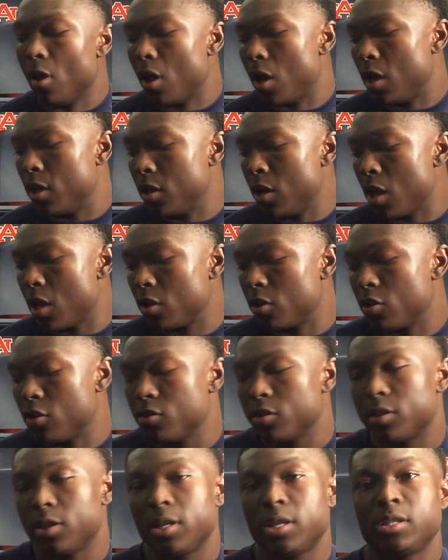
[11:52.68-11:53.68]
No,
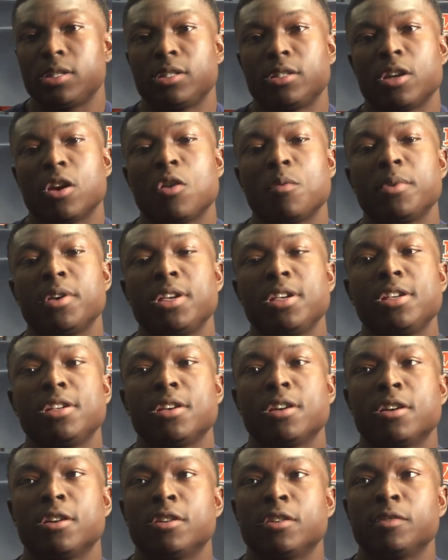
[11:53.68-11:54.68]
Coach Lindsay told me he,
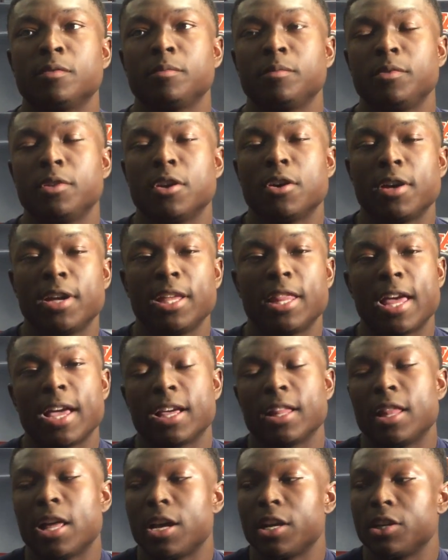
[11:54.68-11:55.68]
you know, he
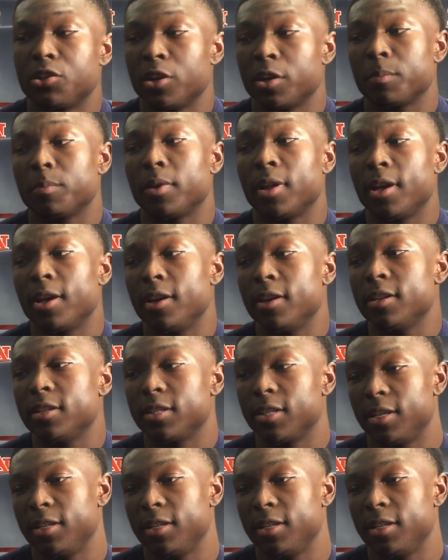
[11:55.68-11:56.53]
like a lot of trick plays.